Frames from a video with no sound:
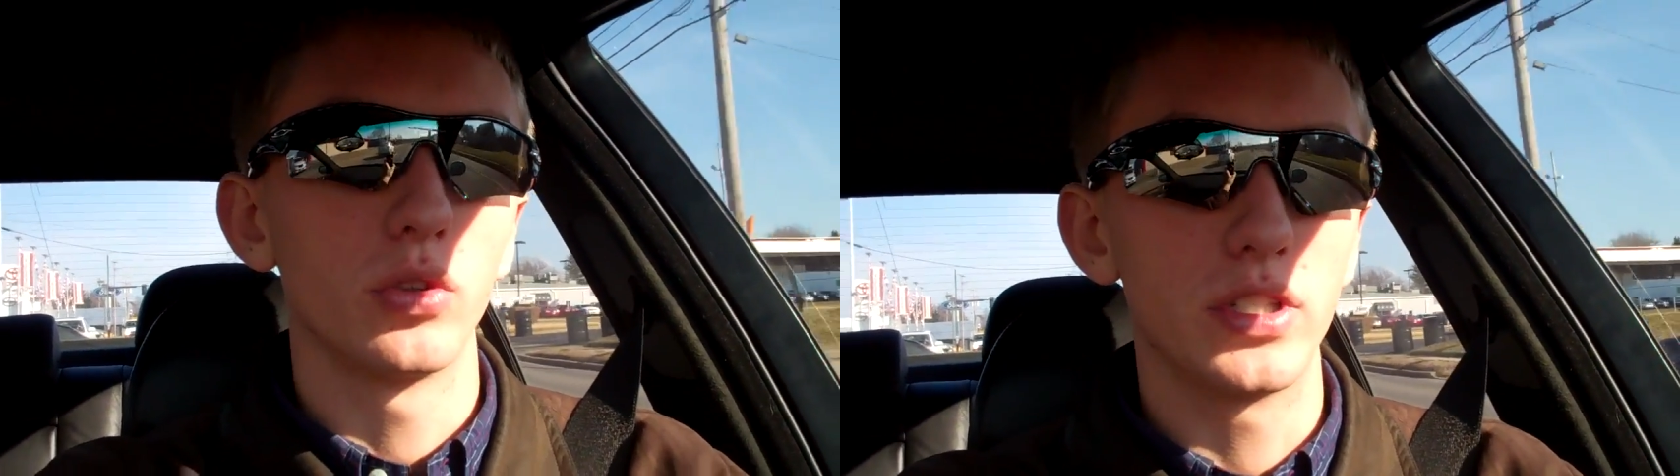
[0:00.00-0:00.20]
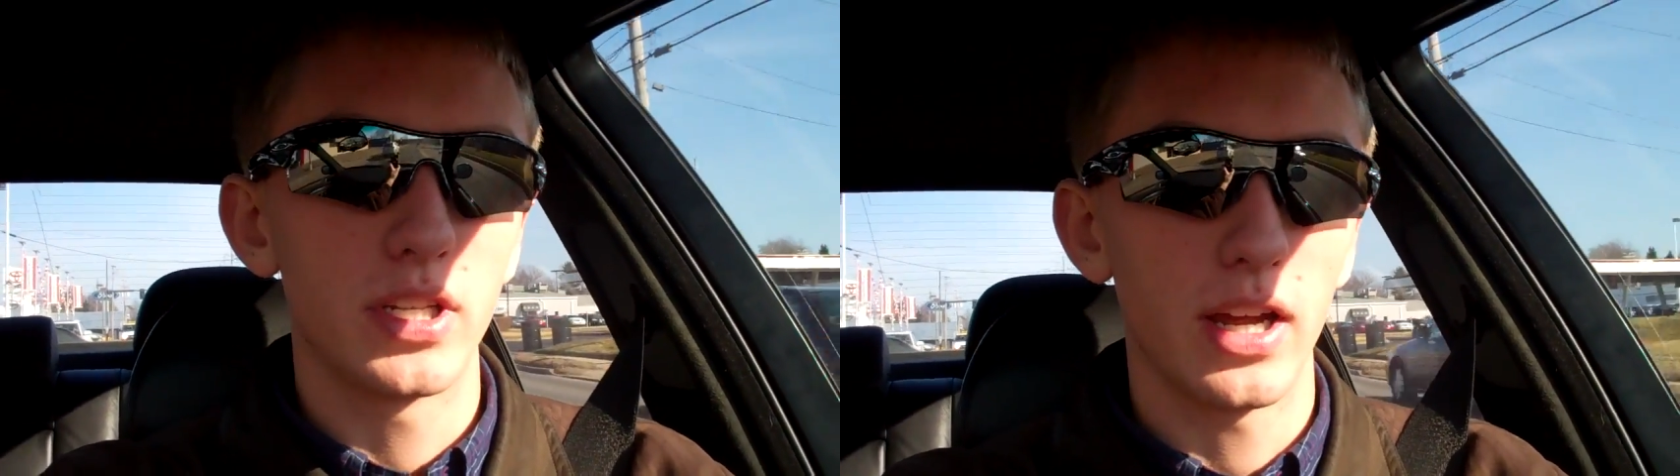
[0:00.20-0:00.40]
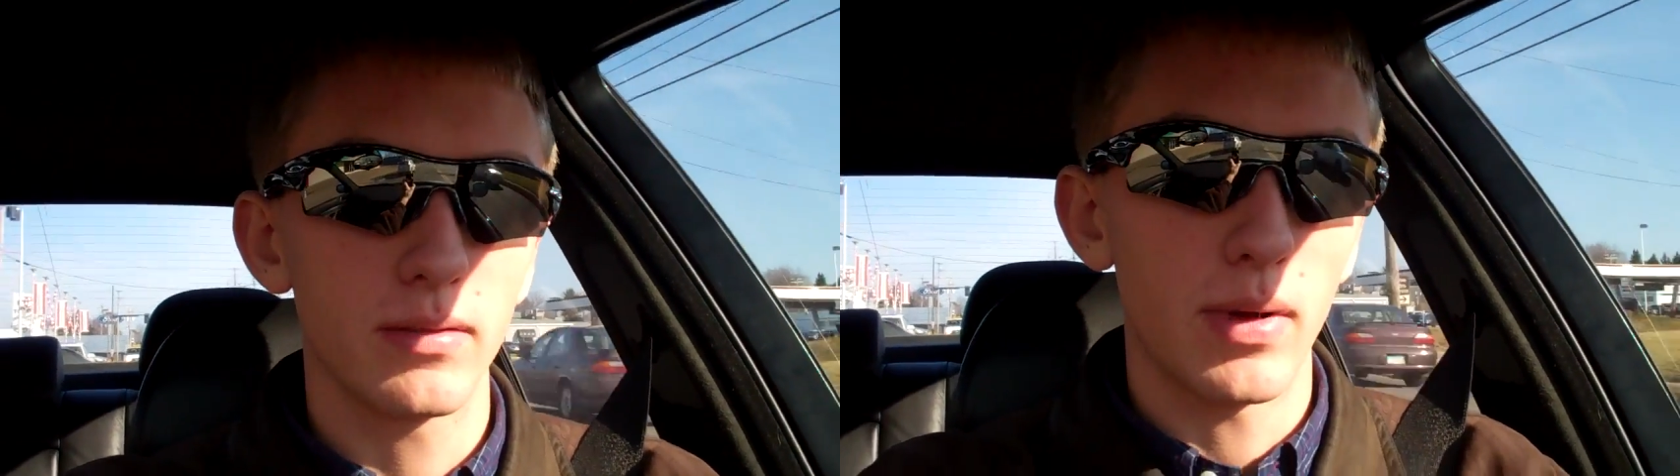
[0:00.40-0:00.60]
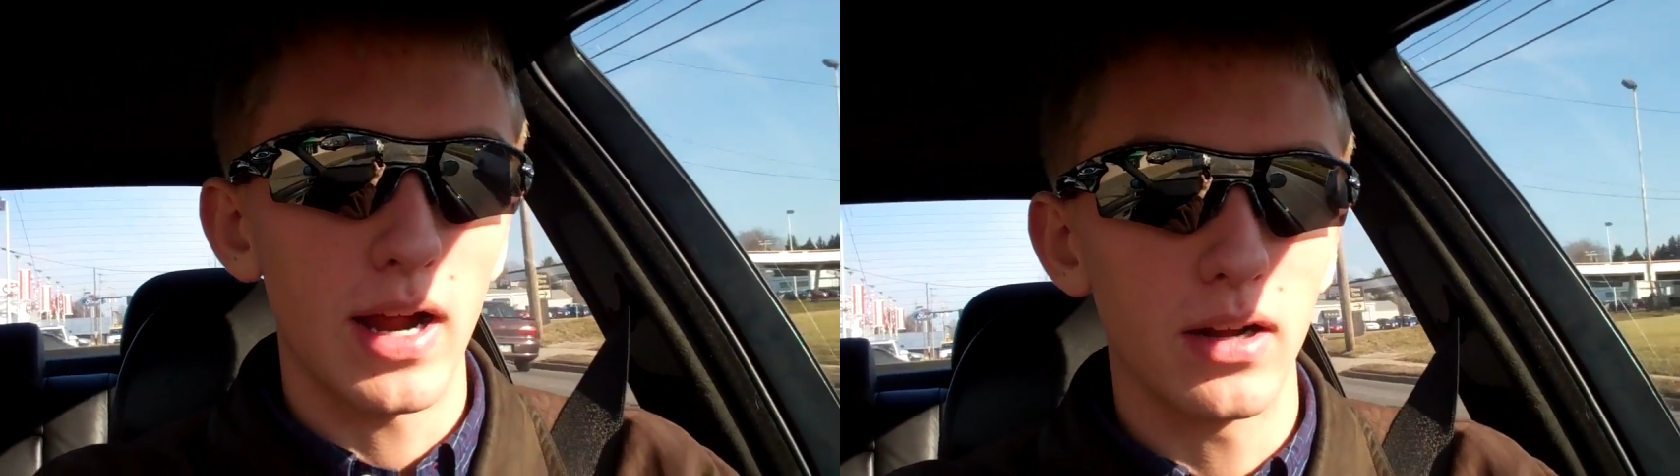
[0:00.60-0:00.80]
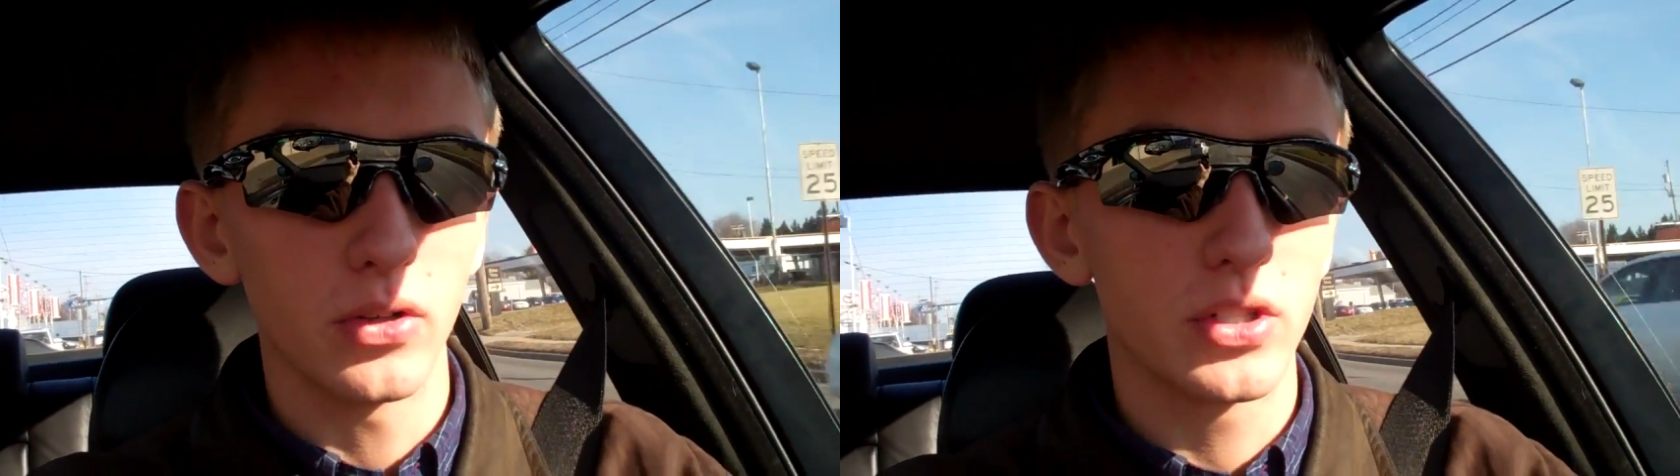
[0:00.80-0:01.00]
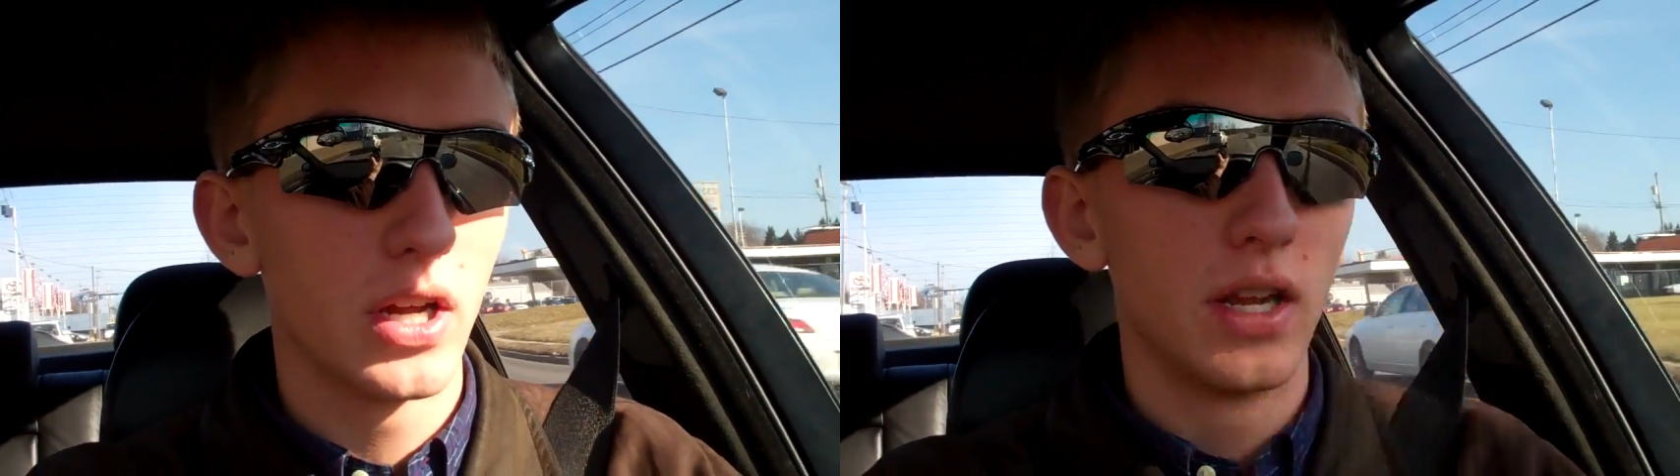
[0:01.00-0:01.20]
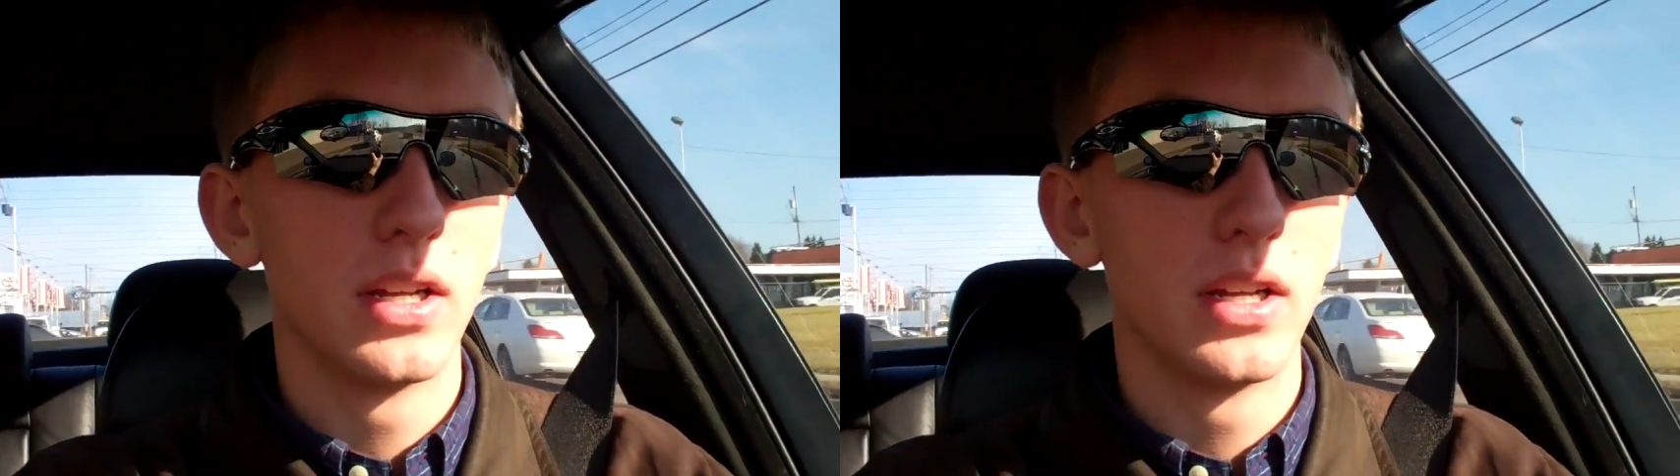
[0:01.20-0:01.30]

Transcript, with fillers: only 10 miles.